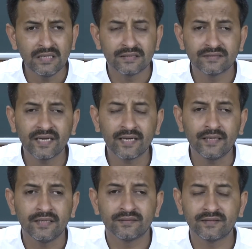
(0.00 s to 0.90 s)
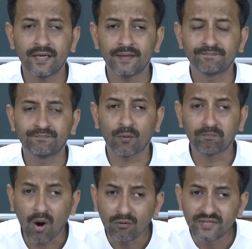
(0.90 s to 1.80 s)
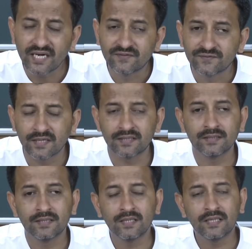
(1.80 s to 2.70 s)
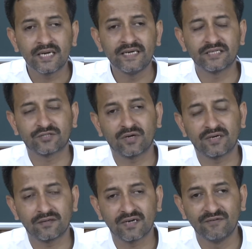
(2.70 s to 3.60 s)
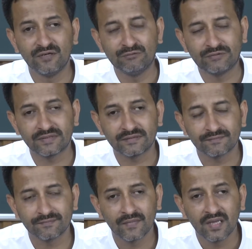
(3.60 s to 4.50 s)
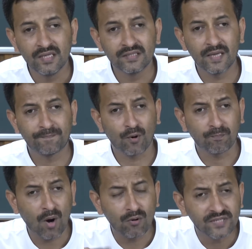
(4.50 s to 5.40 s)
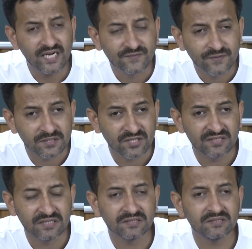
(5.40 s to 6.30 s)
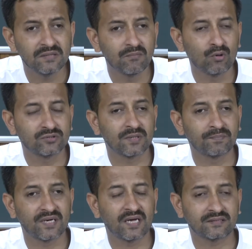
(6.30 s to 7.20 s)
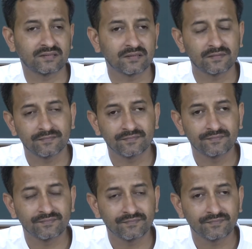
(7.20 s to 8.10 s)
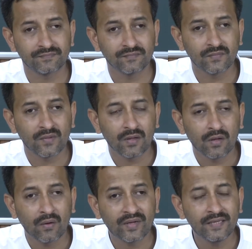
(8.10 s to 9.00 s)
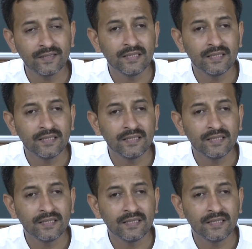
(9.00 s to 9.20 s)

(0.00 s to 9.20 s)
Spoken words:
They propounded for industrial revolution. They propounded for changes in the modes of production. Okay?